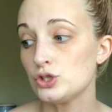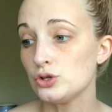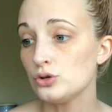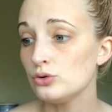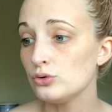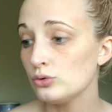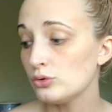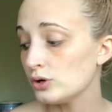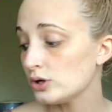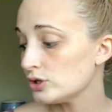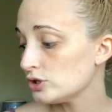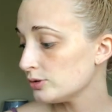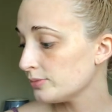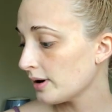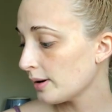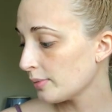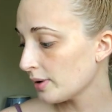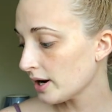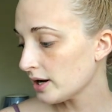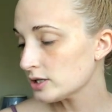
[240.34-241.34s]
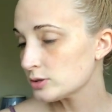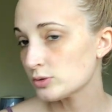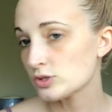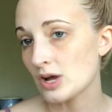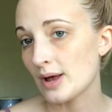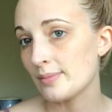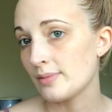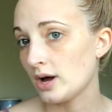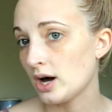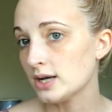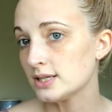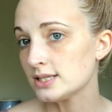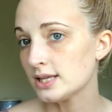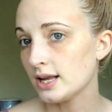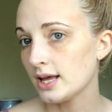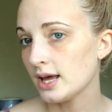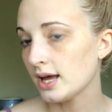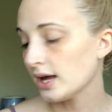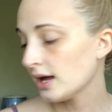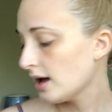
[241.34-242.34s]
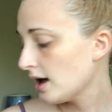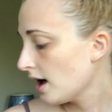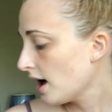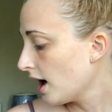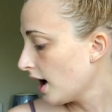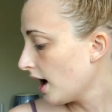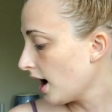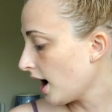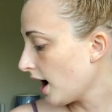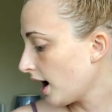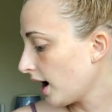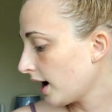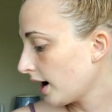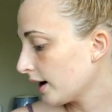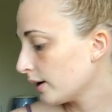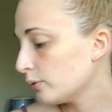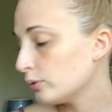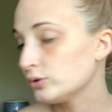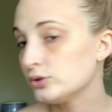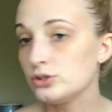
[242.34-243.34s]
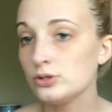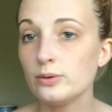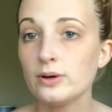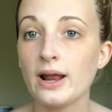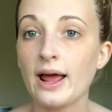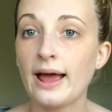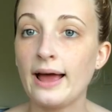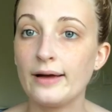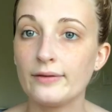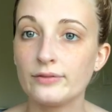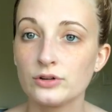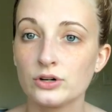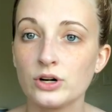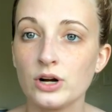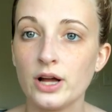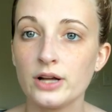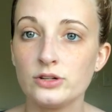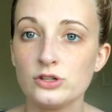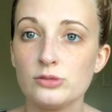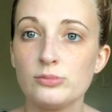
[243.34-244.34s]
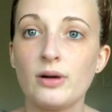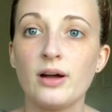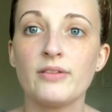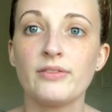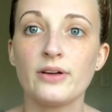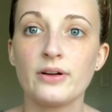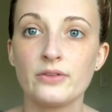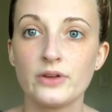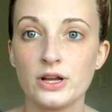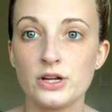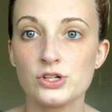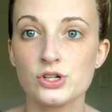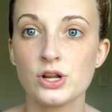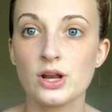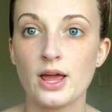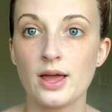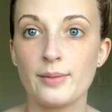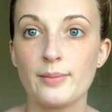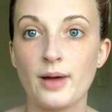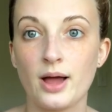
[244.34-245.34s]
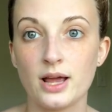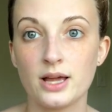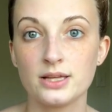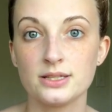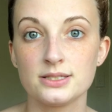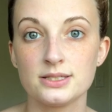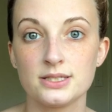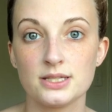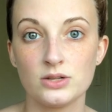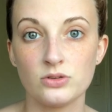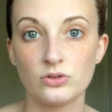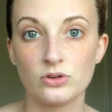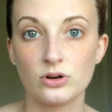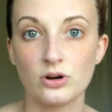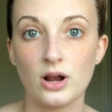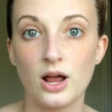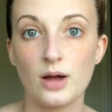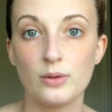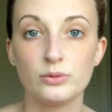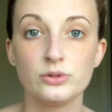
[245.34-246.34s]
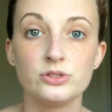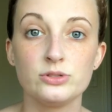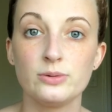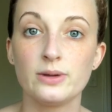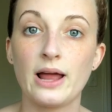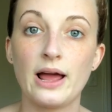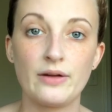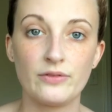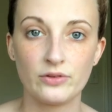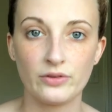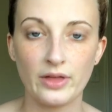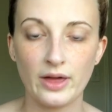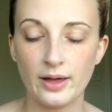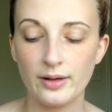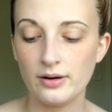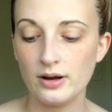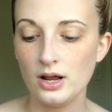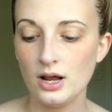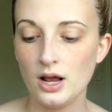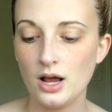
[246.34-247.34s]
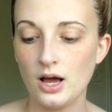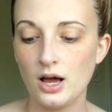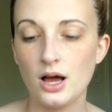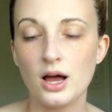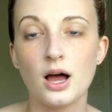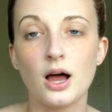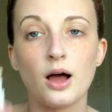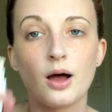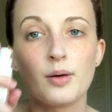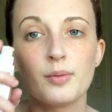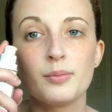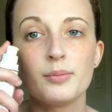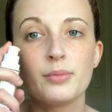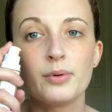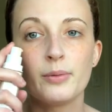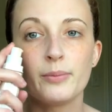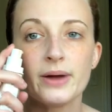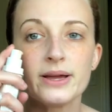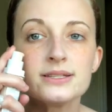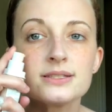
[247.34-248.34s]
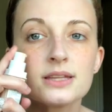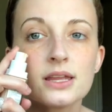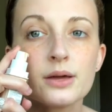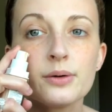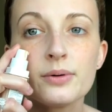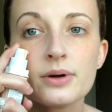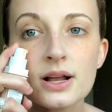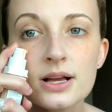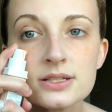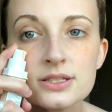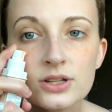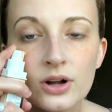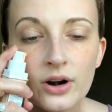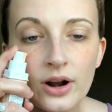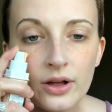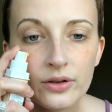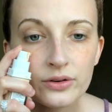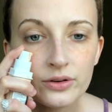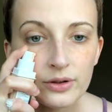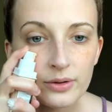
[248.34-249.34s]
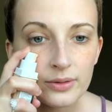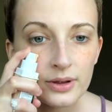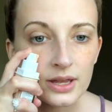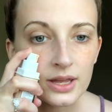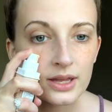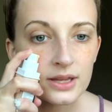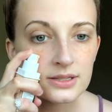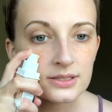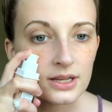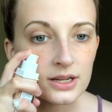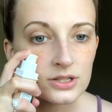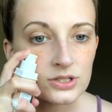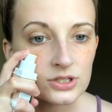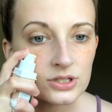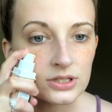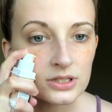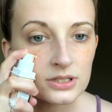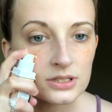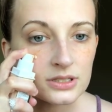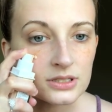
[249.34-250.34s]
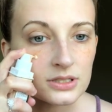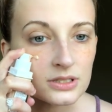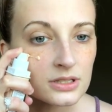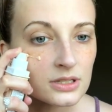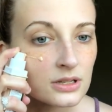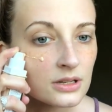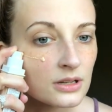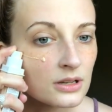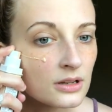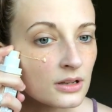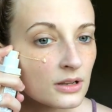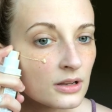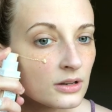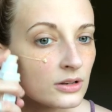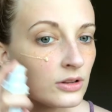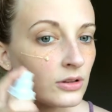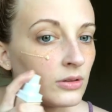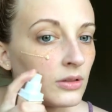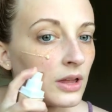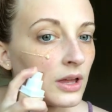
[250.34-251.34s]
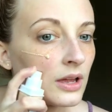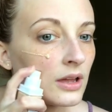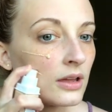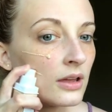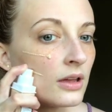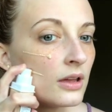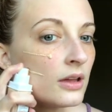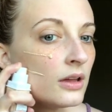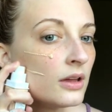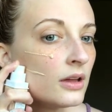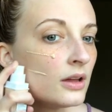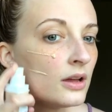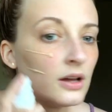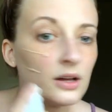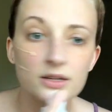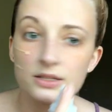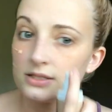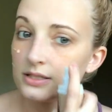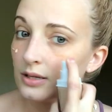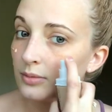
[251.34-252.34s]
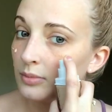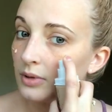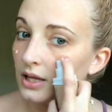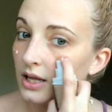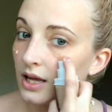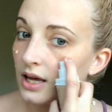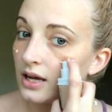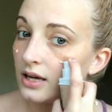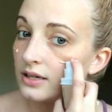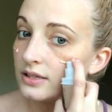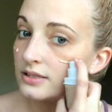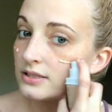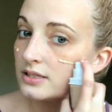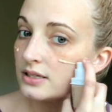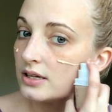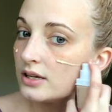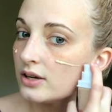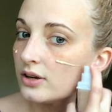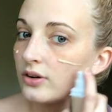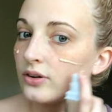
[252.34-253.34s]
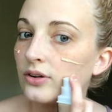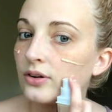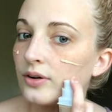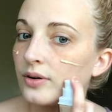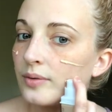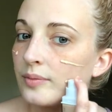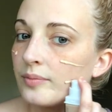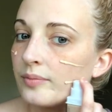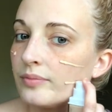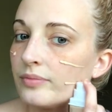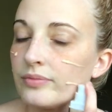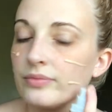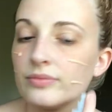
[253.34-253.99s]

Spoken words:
do my brows, which I'm not today, I will do it after I do my foundation and my concealer. I will do it after that. But basically what I start out doing is I just do like some lines here,